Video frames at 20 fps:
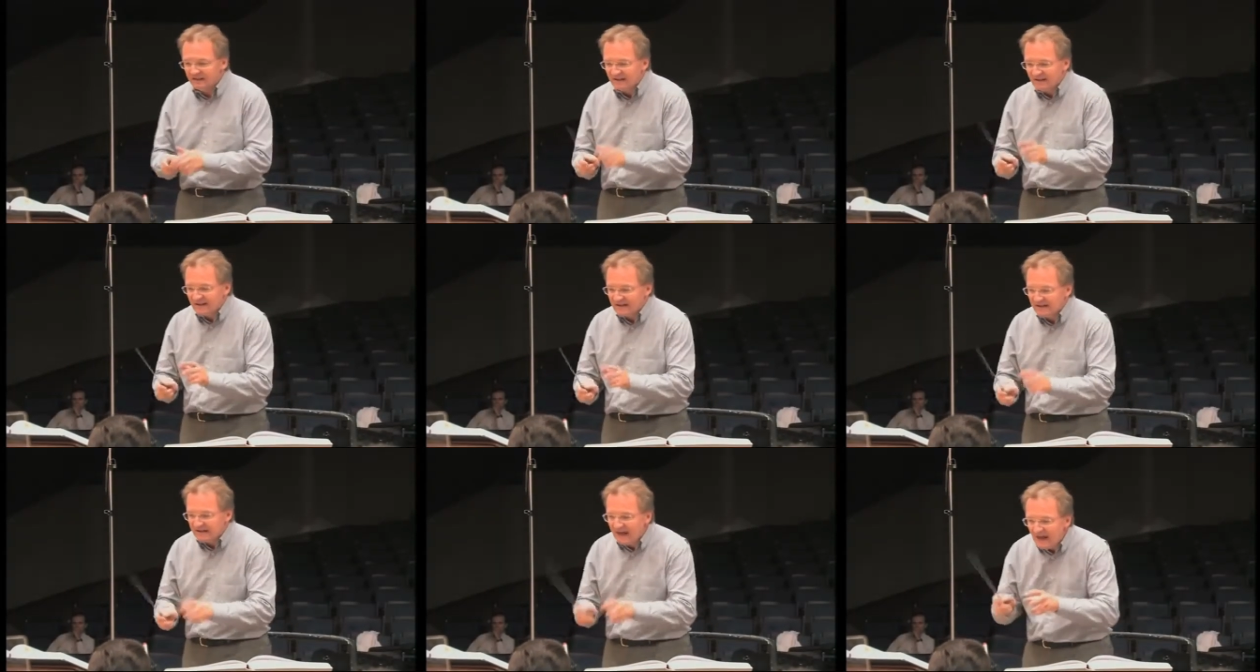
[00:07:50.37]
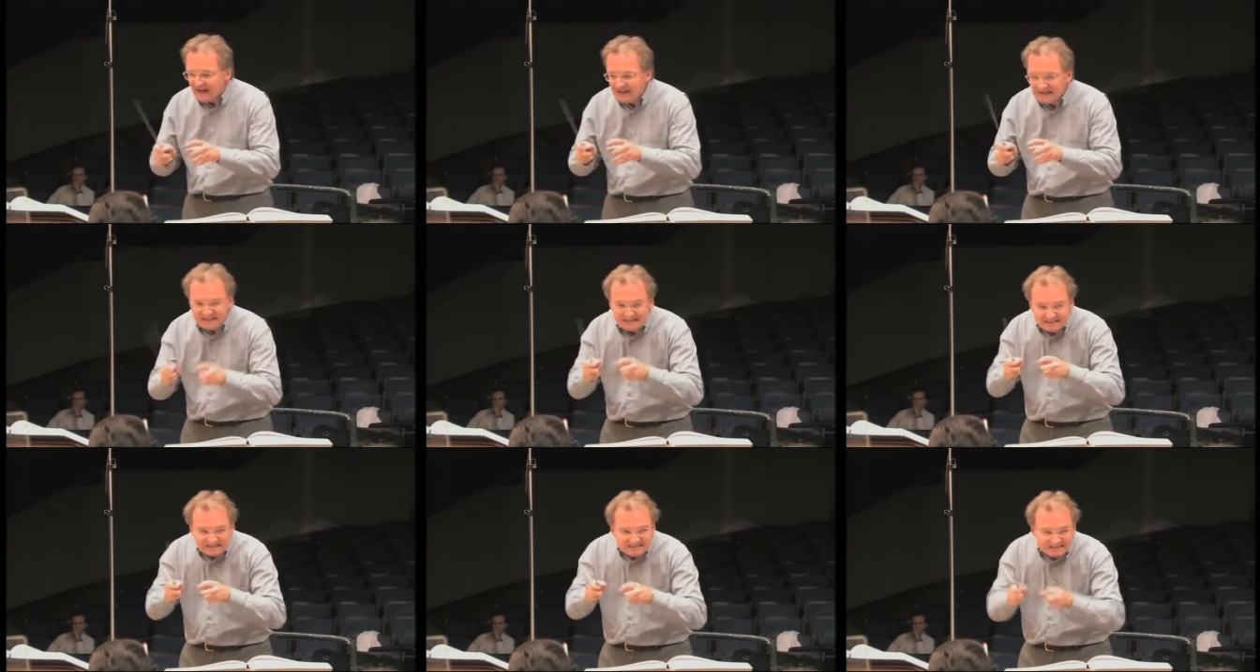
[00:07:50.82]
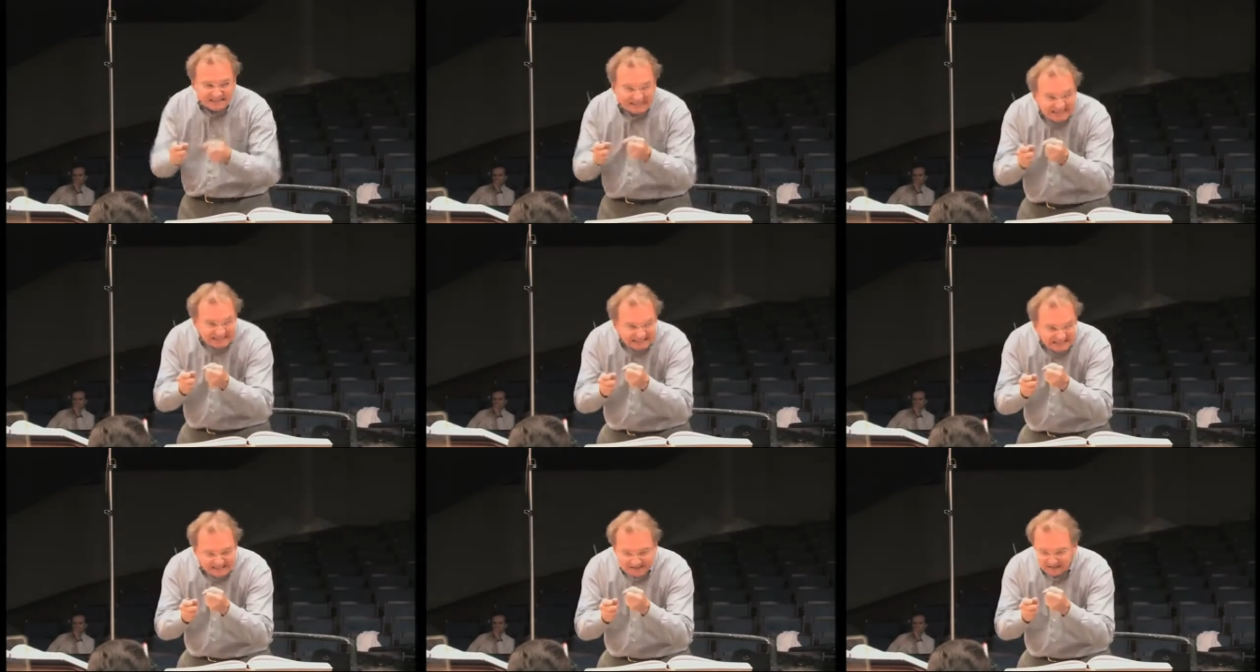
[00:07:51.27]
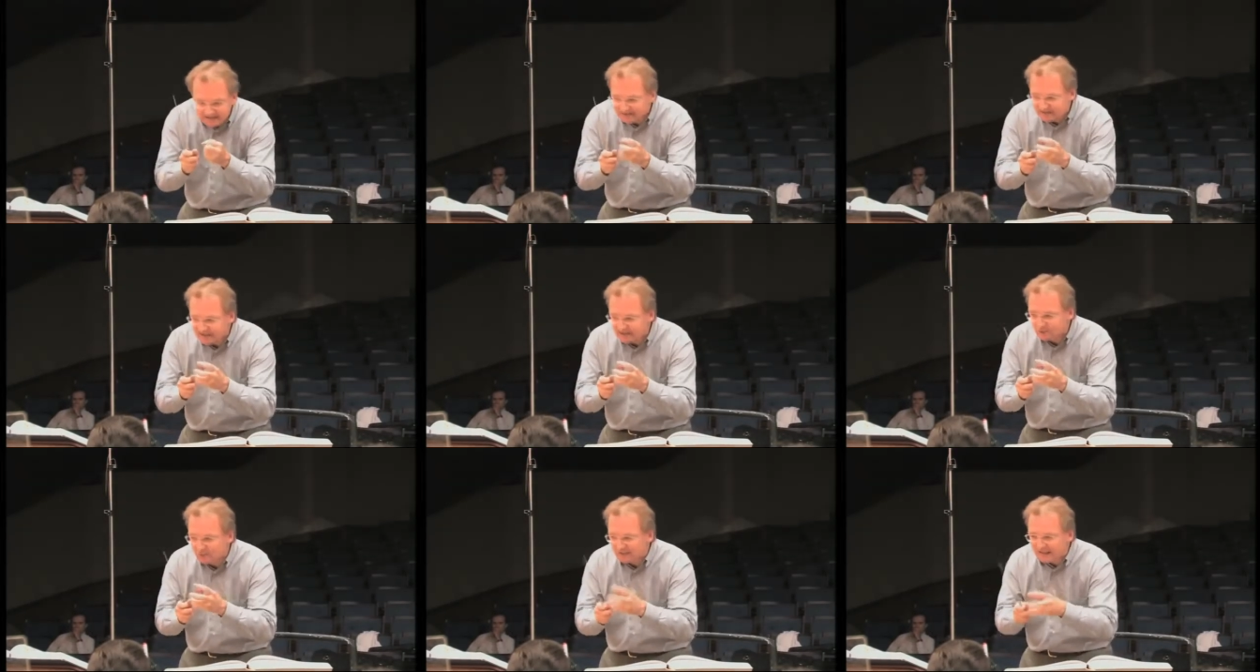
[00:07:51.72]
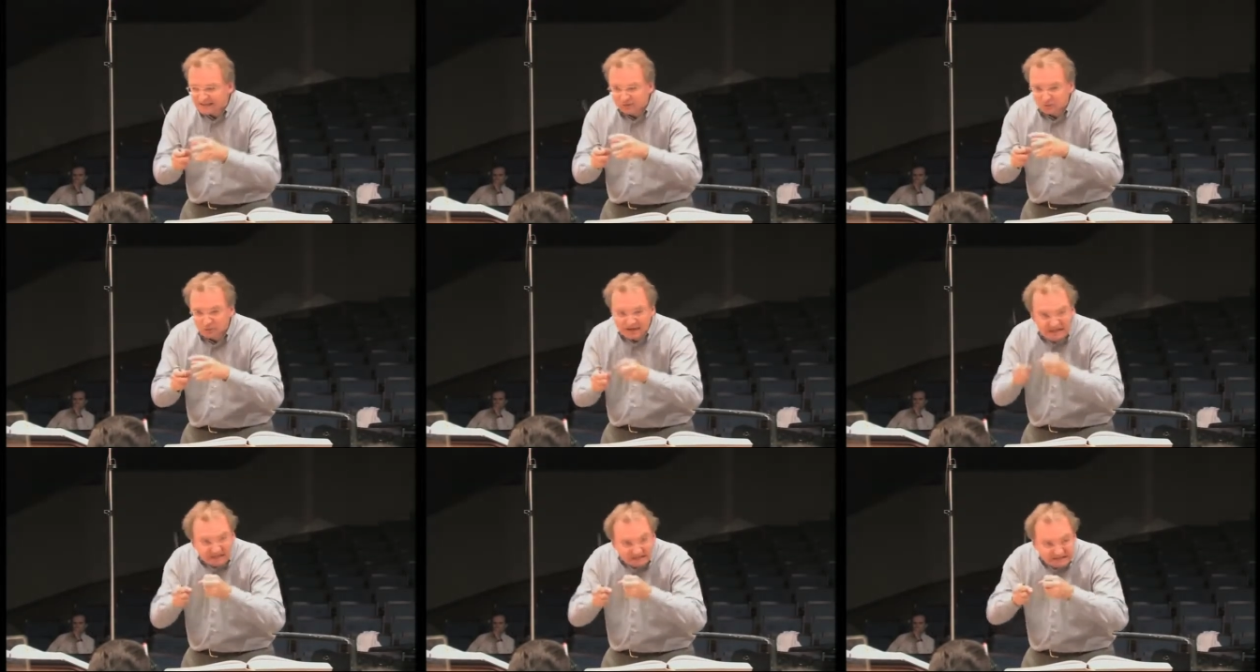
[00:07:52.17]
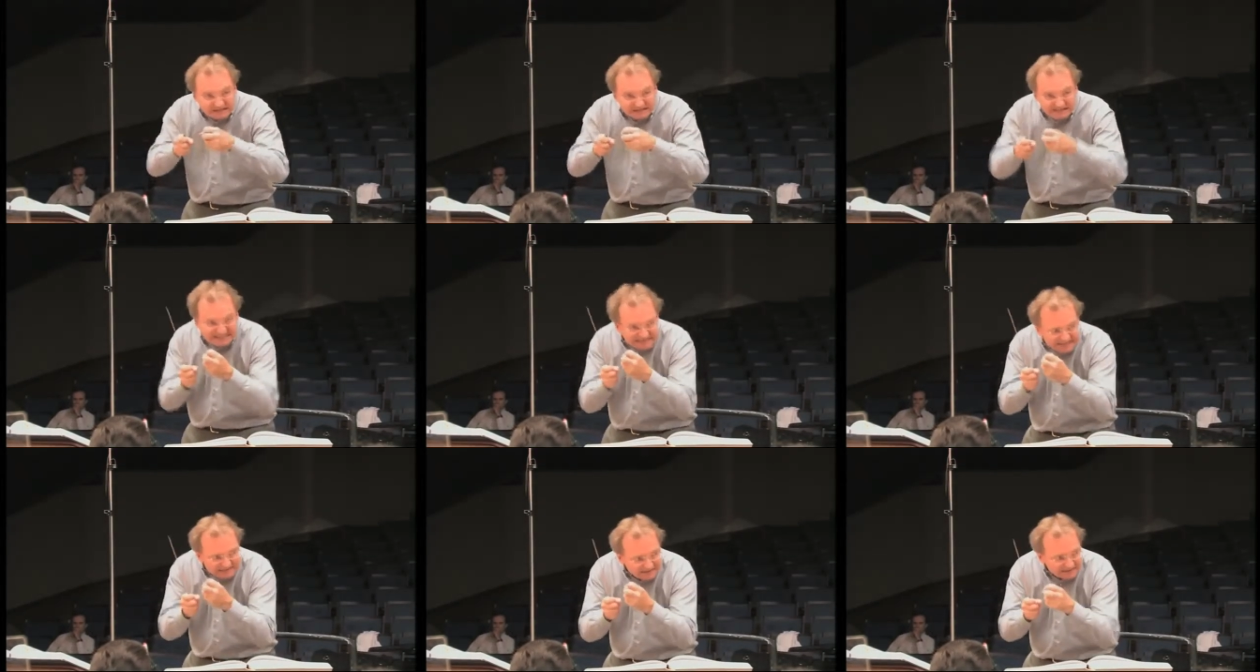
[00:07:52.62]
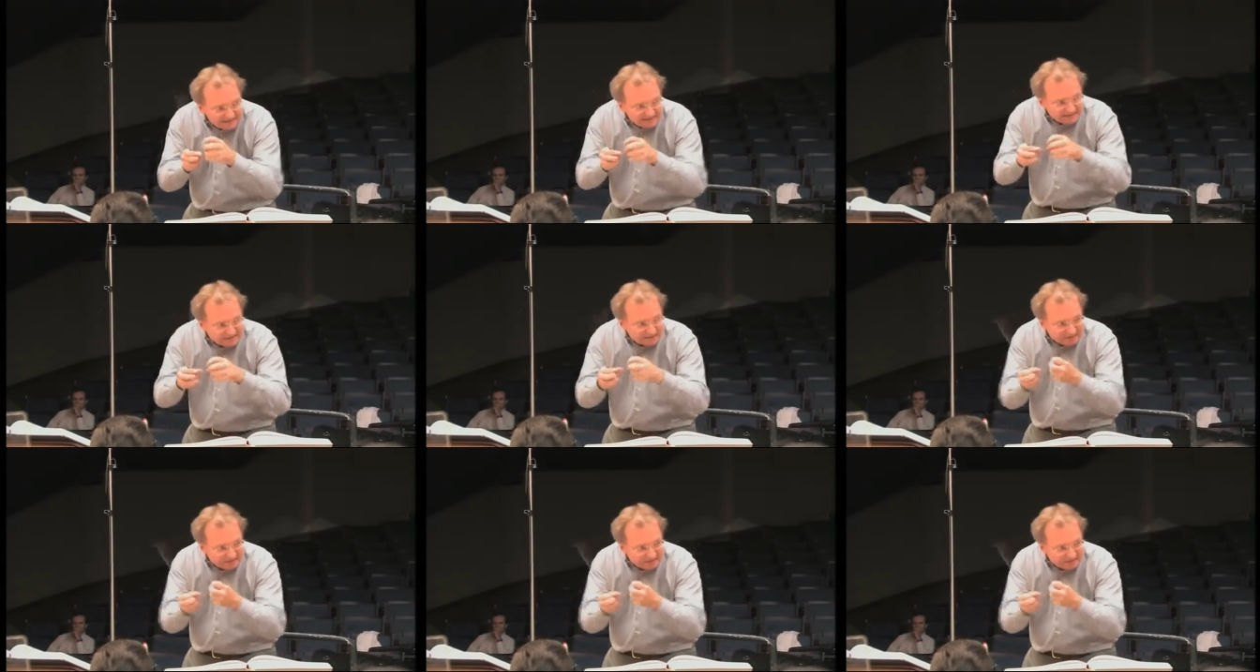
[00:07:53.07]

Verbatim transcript: with Richard Strauss at the Vienna Konzerthaus.